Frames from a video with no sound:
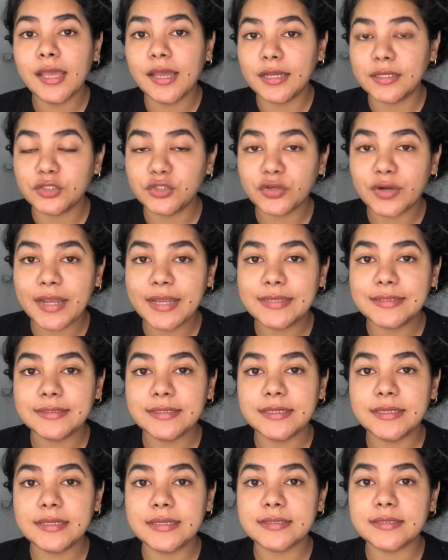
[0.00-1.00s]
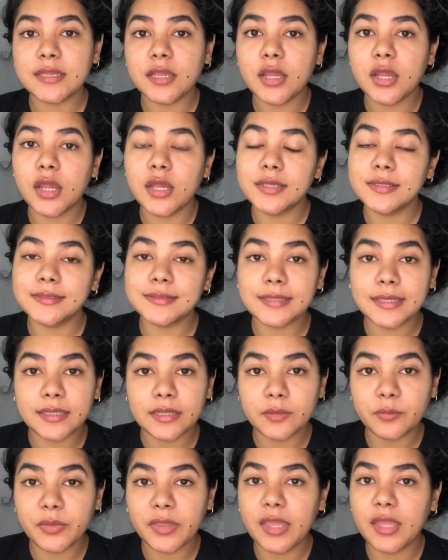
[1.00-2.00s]
arthritis, skin
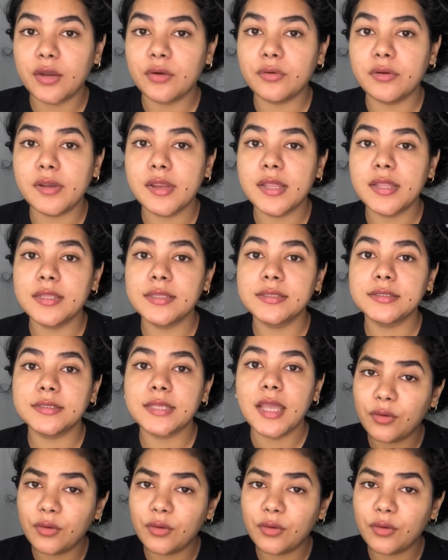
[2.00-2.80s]
appearance.